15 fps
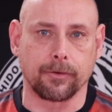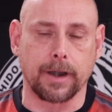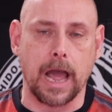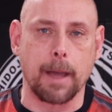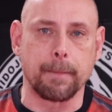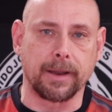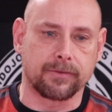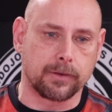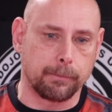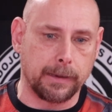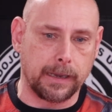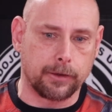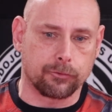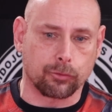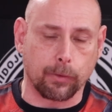They're not meant to
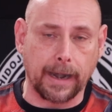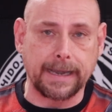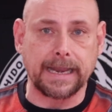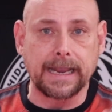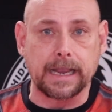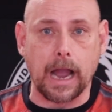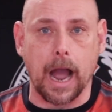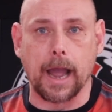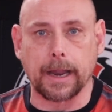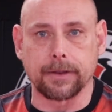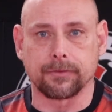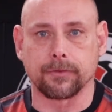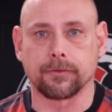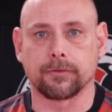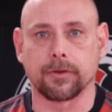be training
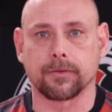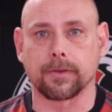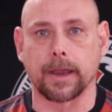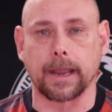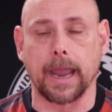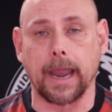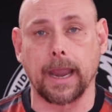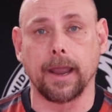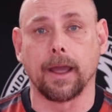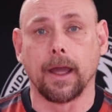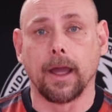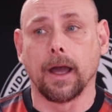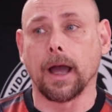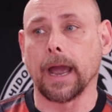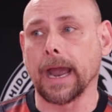guides. It's just like, hey,
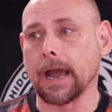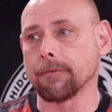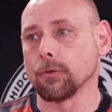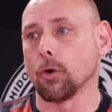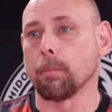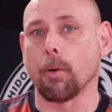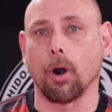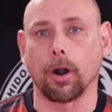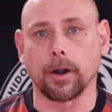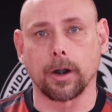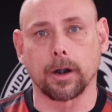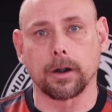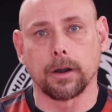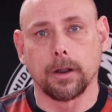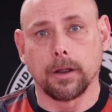I have no
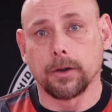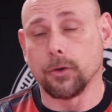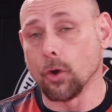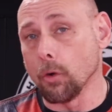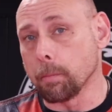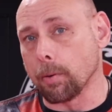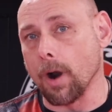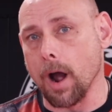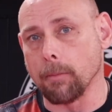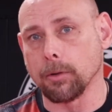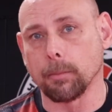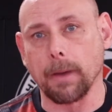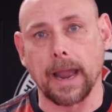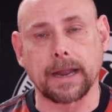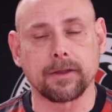partner, no
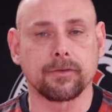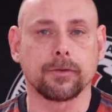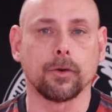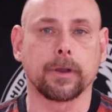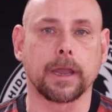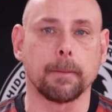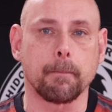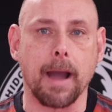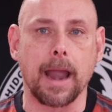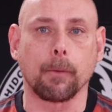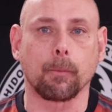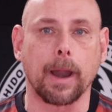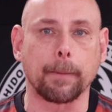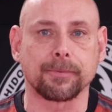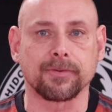problem. I can still get my
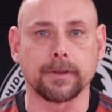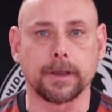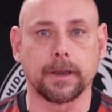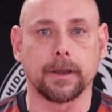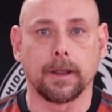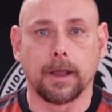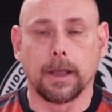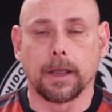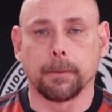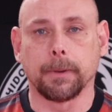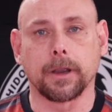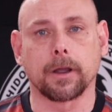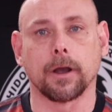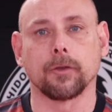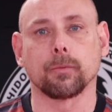reps in,
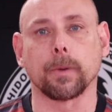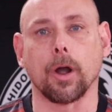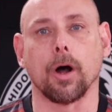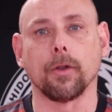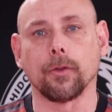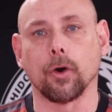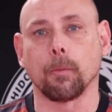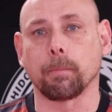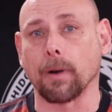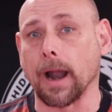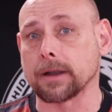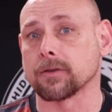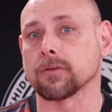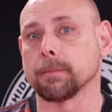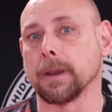because we all know
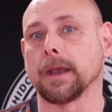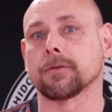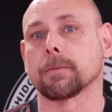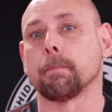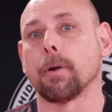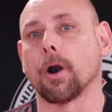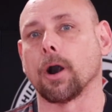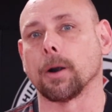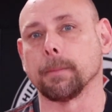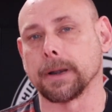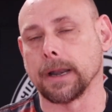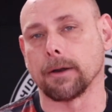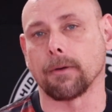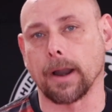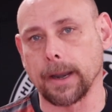practice makes
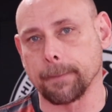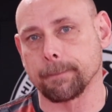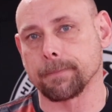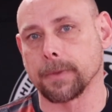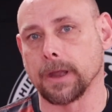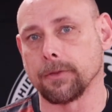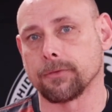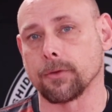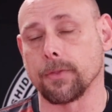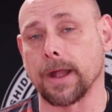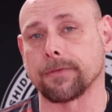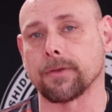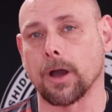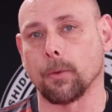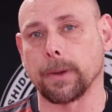permanent, right? And so
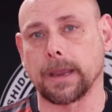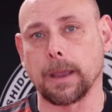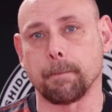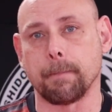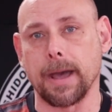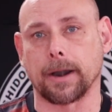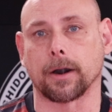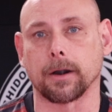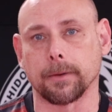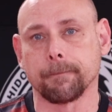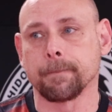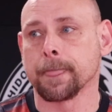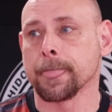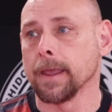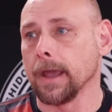that's how we get better.
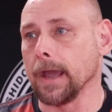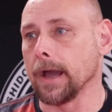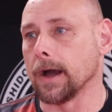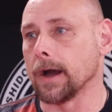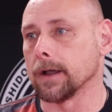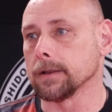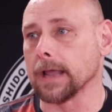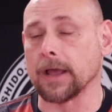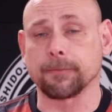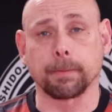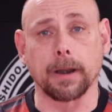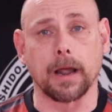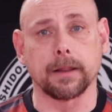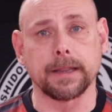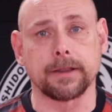Last
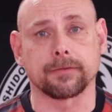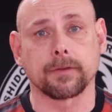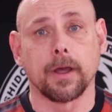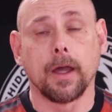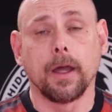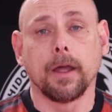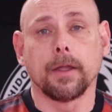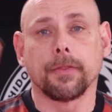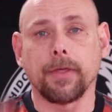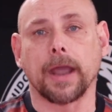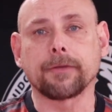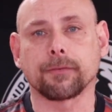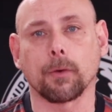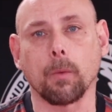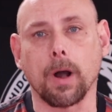but not least,
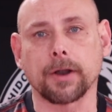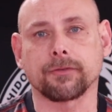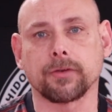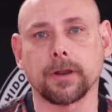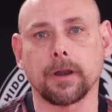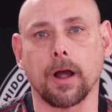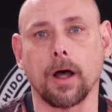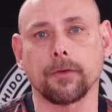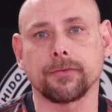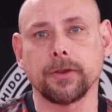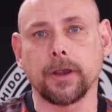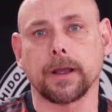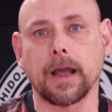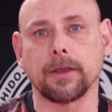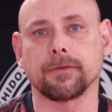thanks for watching. I'll
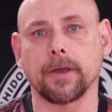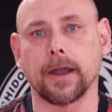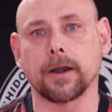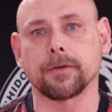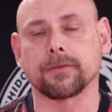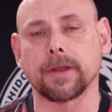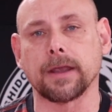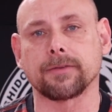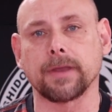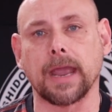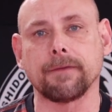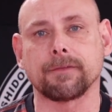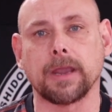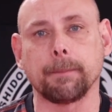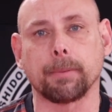see you guys later. Stay
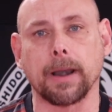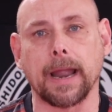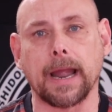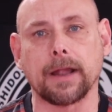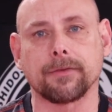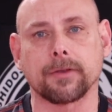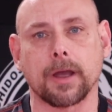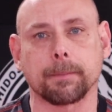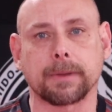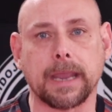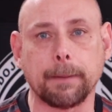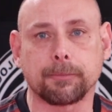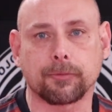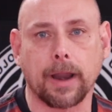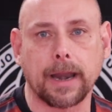safe, keep your hands up,
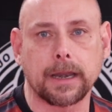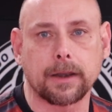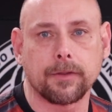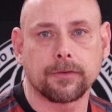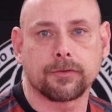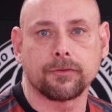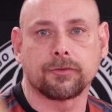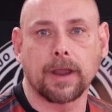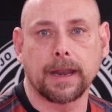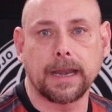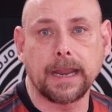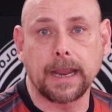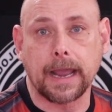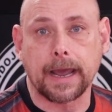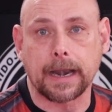keep training. This is
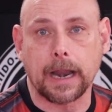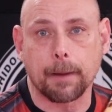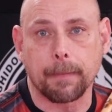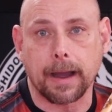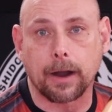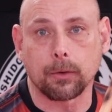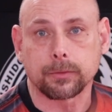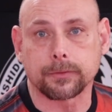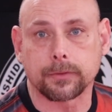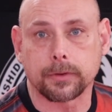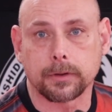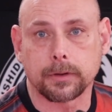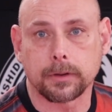JD, and I'm out.